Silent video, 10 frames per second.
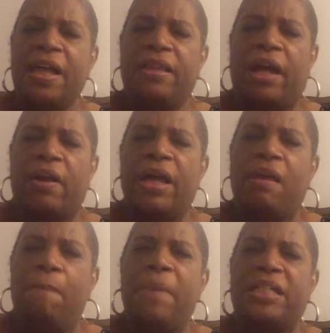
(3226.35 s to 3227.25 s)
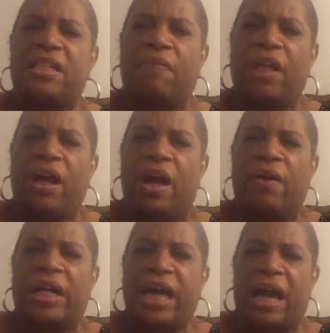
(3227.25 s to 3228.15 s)
that are in the midst of the
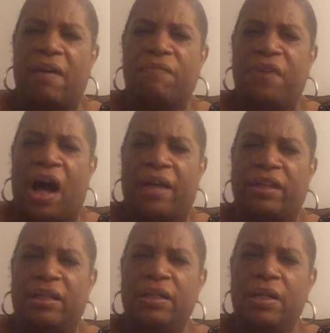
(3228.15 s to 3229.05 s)
hurricane, Father.